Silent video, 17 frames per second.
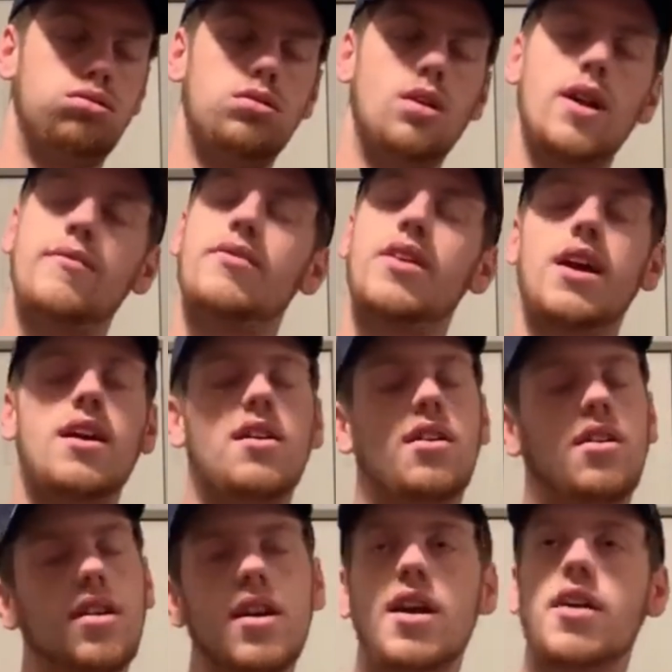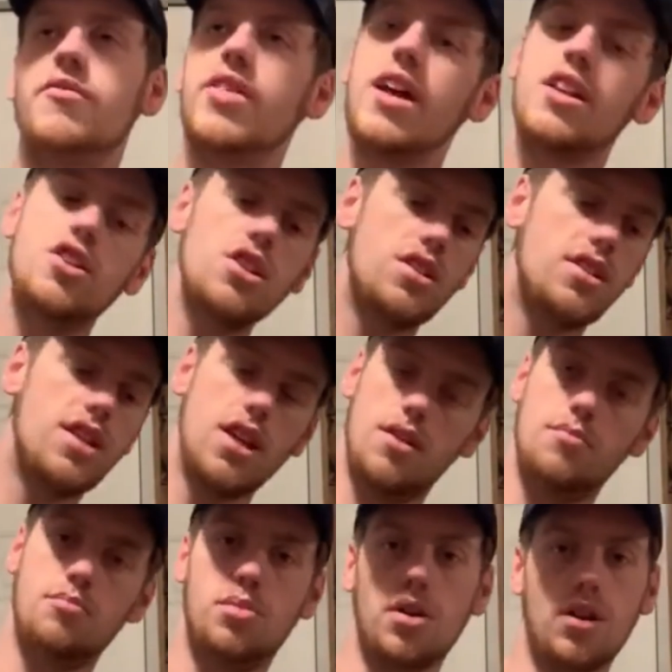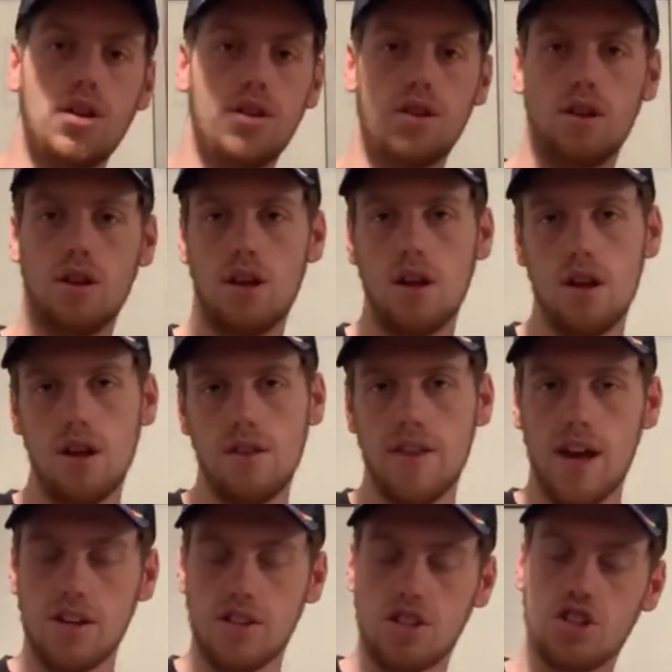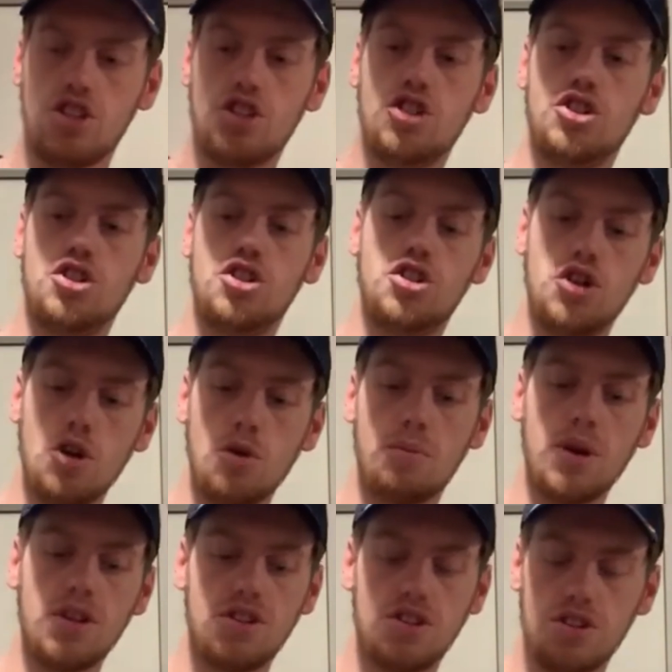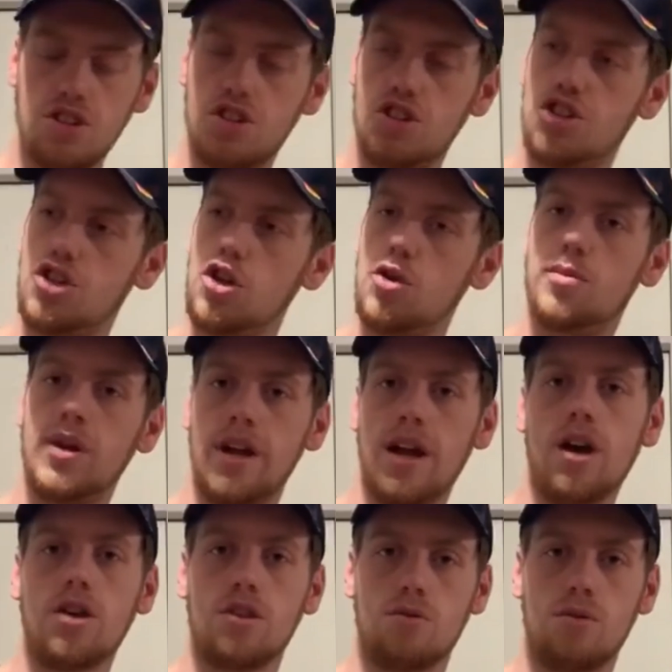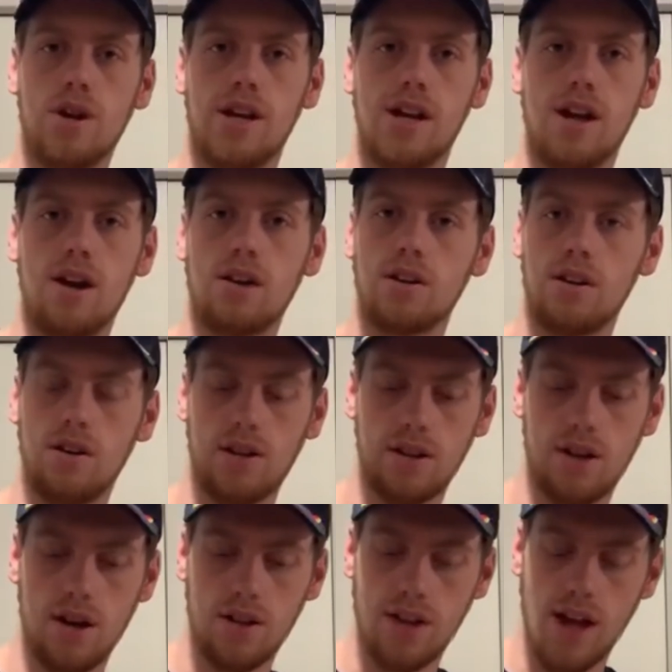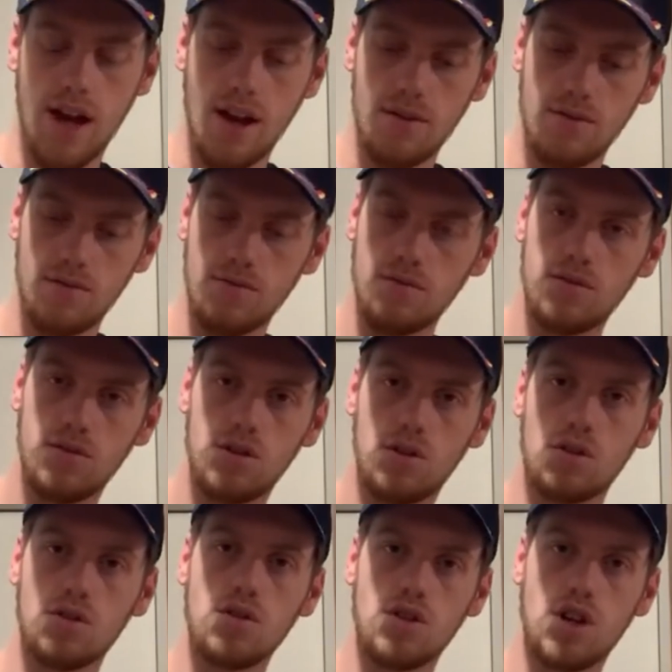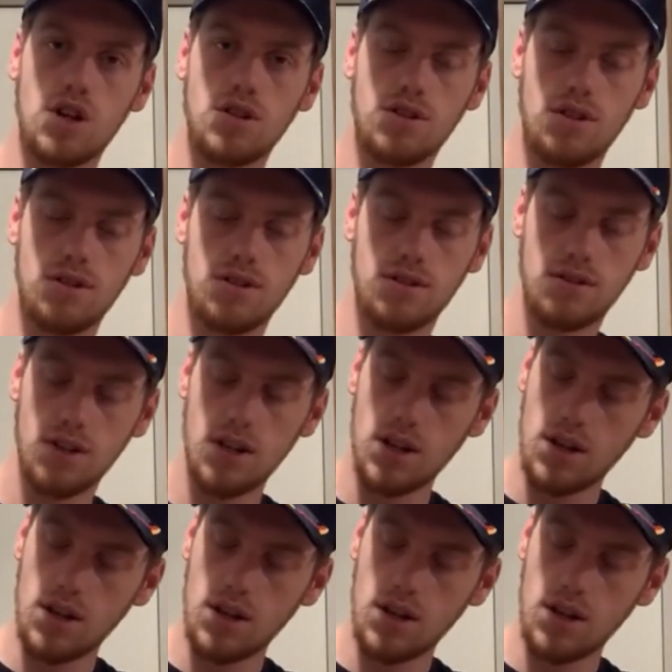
If they just didn't put that stupid L3 character in there, that social justice